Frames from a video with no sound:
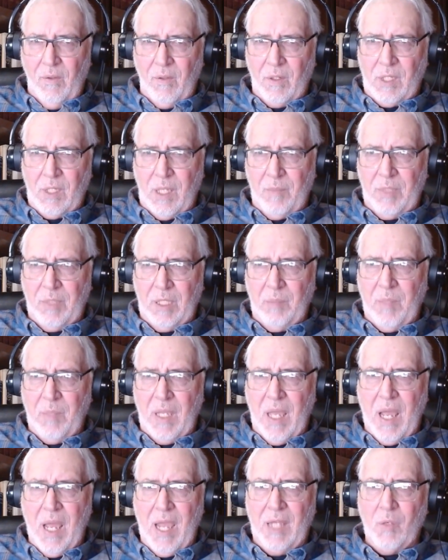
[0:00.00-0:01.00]
There's something
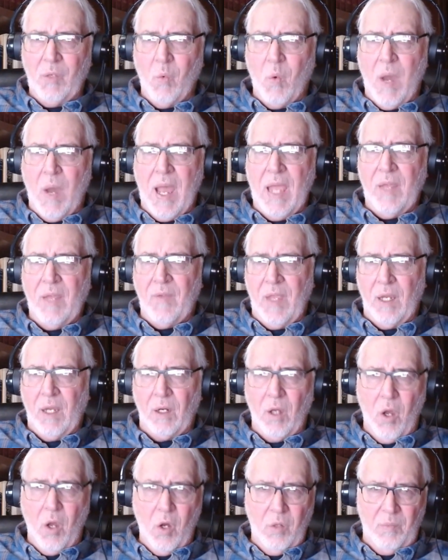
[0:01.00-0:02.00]
behind why they
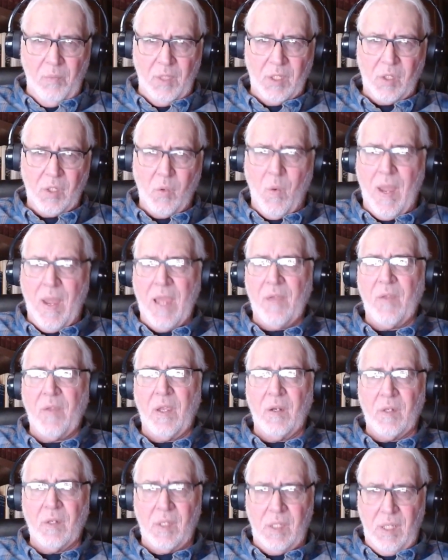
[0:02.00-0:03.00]
are homeless, why
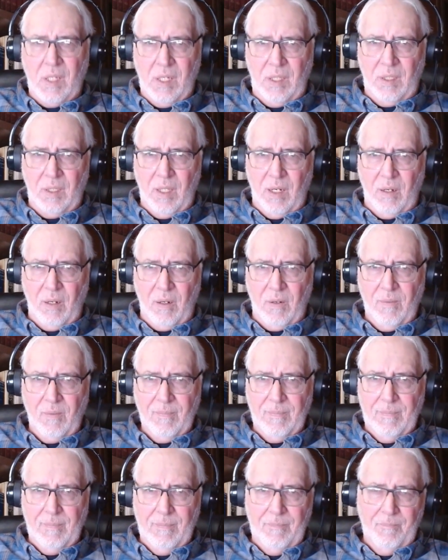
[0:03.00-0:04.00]
they are sitting there.
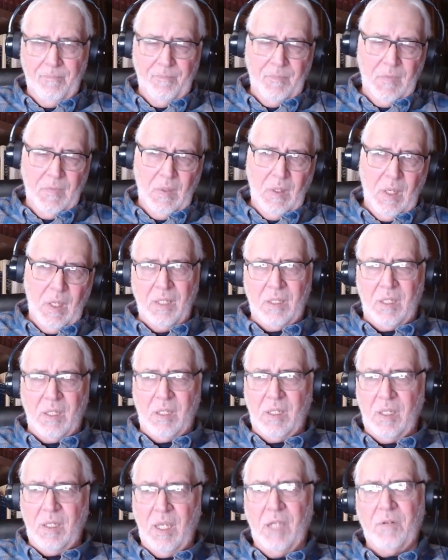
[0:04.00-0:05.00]

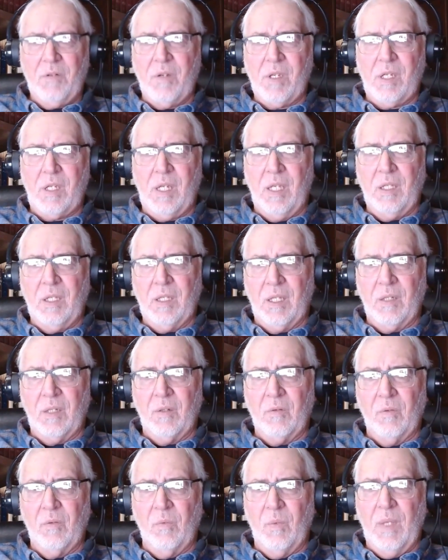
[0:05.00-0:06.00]
It's interesting that
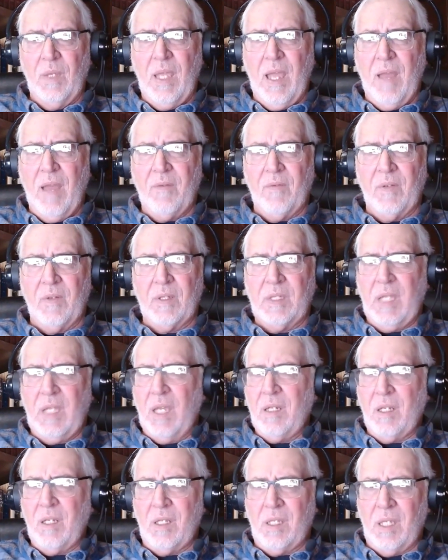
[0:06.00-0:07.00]
we have a
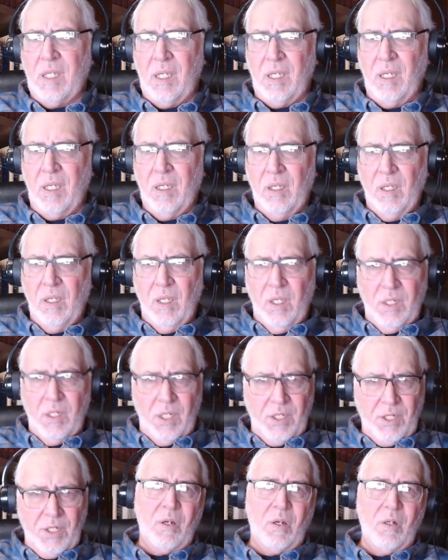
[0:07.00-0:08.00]
tendency
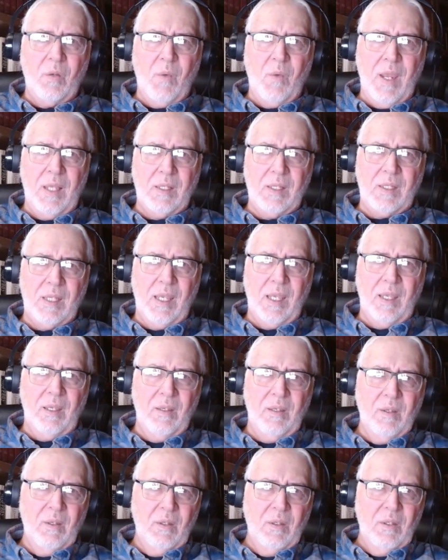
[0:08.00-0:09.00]
to turn away and
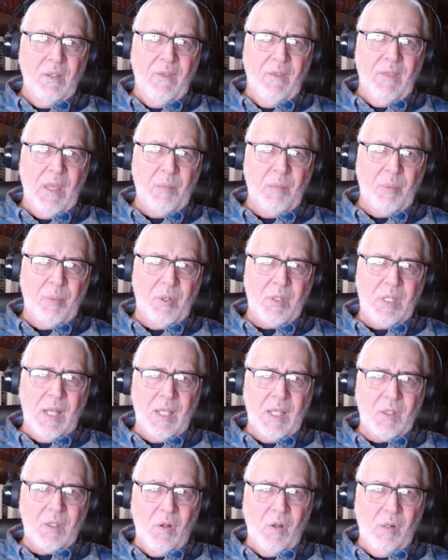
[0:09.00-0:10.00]
say, that
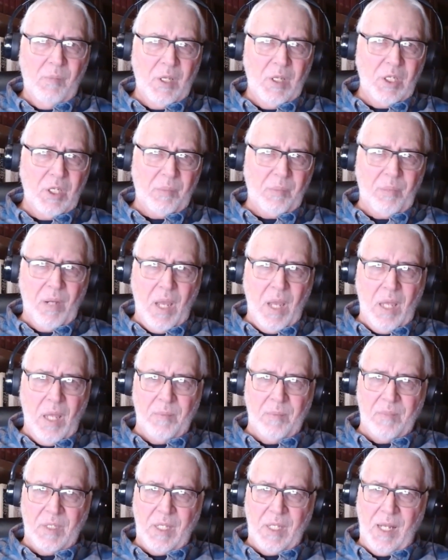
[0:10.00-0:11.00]
person has a whole bunch of
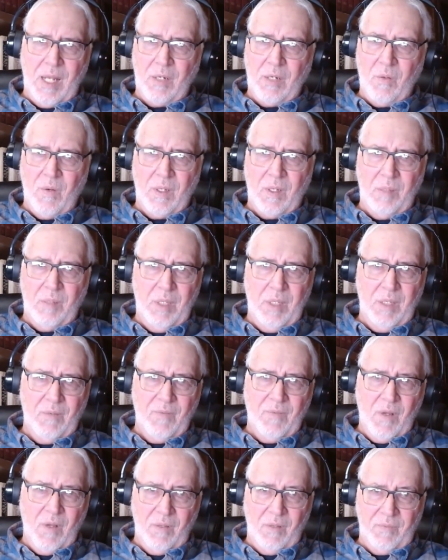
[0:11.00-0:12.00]
problems that I don't want to be
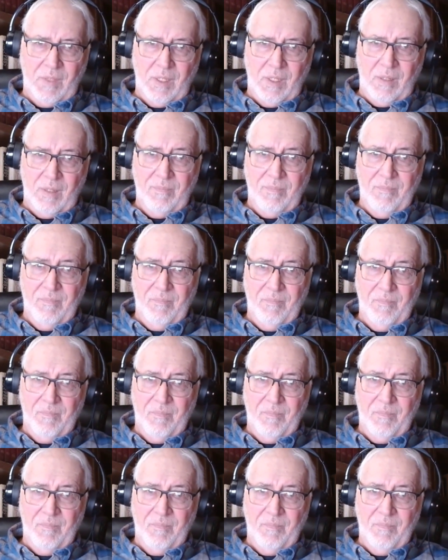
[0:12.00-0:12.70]
involved in.